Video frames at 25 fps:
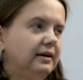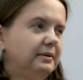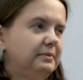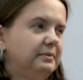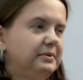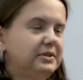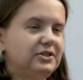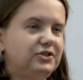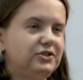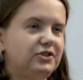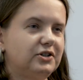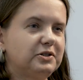
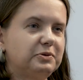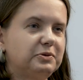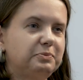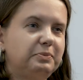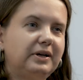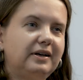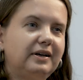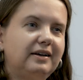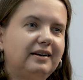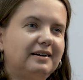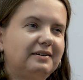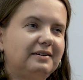It's just
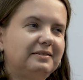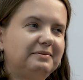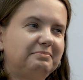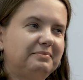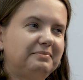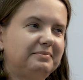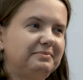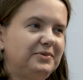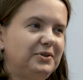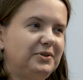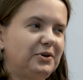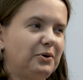me, and
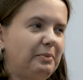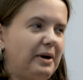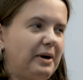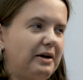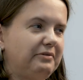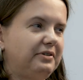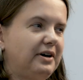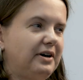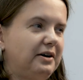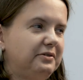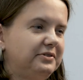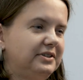my
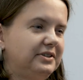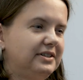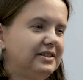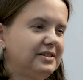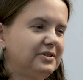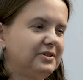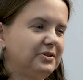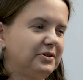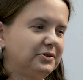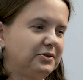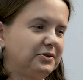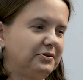father
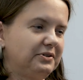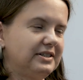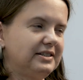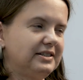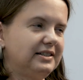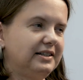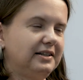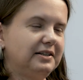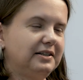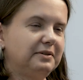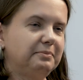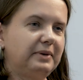sort of
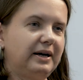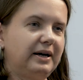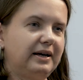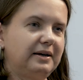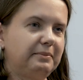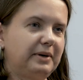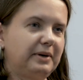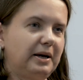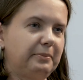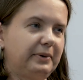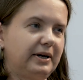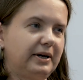instilled
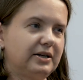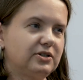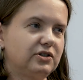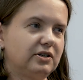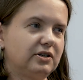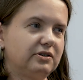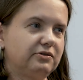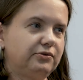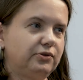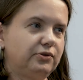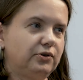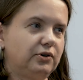my
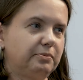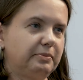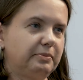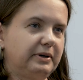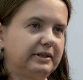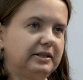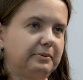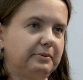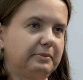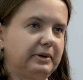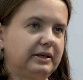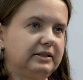passion for
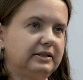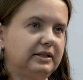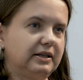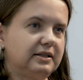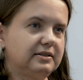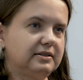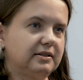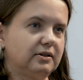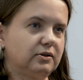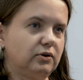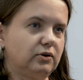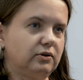
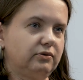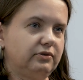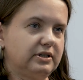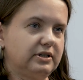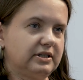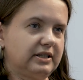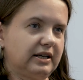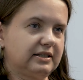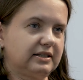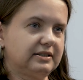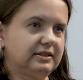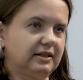mathematics and all
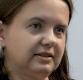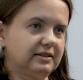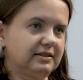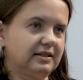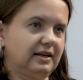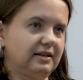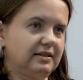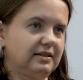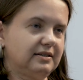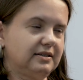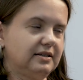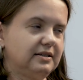these exact
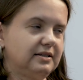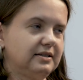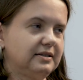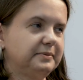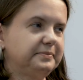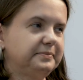sciences.